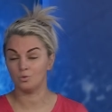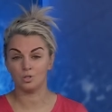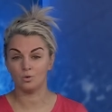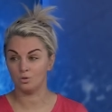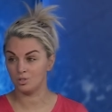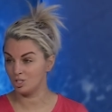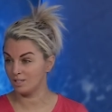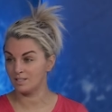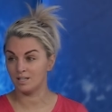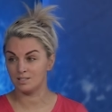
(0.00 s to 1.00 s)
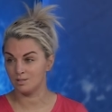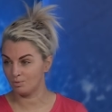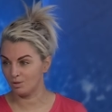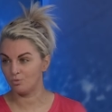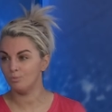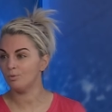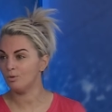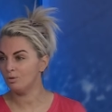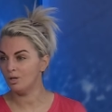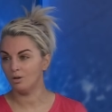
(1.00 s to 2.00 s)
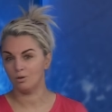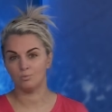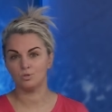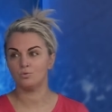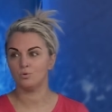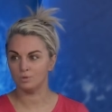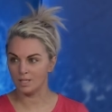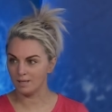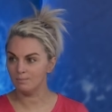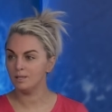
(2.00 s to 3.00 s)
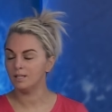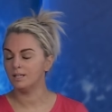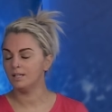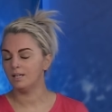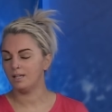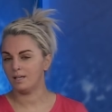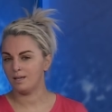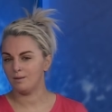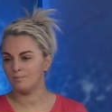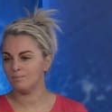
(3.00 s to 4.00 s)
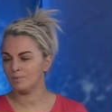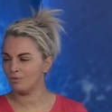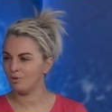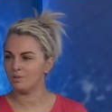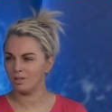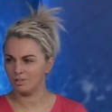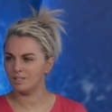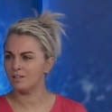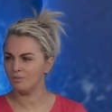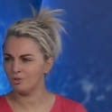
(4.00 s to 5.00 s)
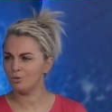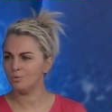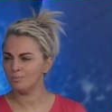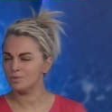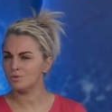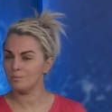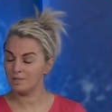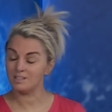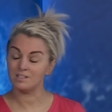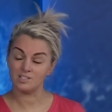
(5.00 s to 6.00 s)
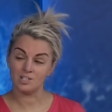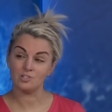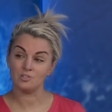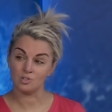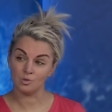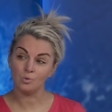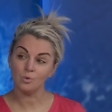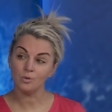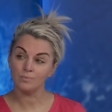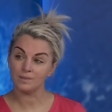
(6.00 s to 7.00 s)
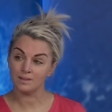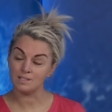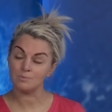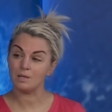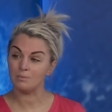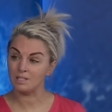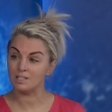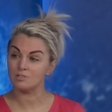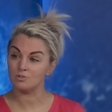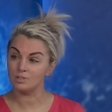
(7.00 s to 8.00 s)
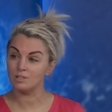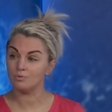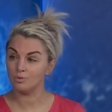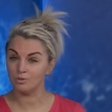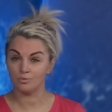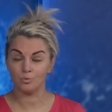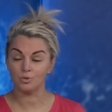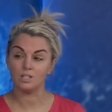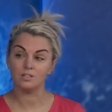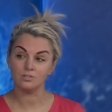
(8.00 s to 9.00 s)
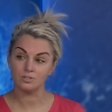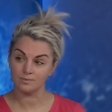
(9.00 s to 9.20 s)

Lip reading: to college and I had to play football almost full time. I found that really difficult. So I made the decision to go, despite being excluded for 4 years.